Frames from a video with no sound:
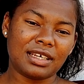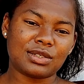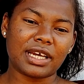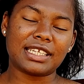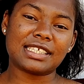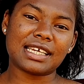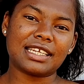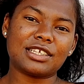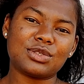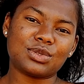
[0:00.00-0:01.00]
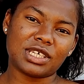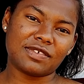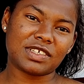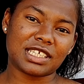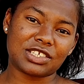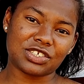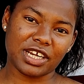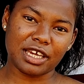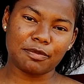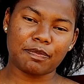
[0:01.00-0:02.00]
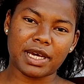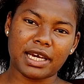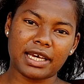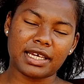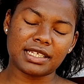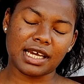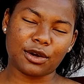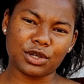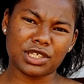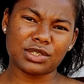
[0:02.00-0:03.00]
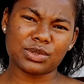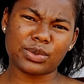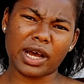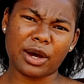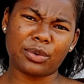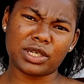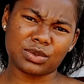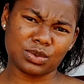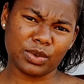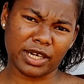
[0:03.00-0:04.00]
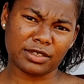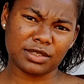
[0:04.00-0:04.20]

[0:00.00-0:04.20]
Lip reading: So I decided to give it a try, but according to how it would work